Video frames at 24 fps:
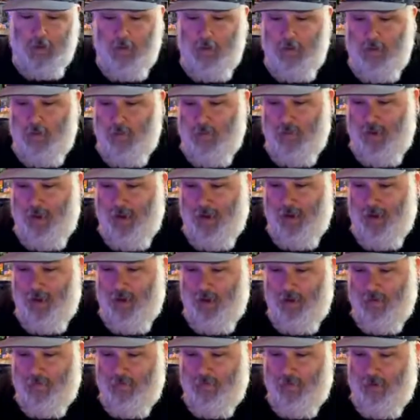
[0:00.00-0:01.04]
Then we
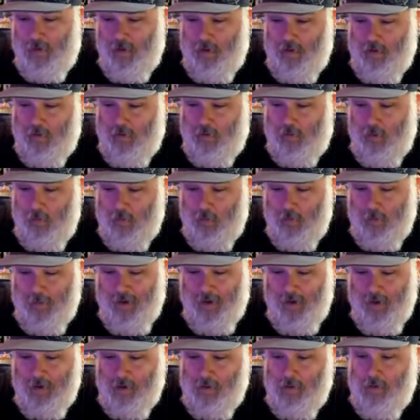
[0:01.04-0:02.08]
have
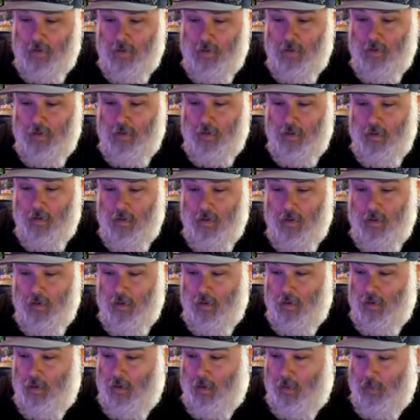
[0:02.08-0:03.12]
Superman
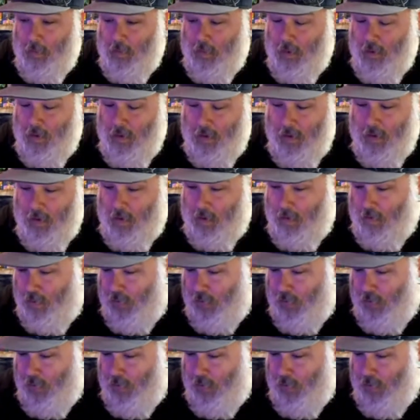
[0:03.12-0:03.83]
number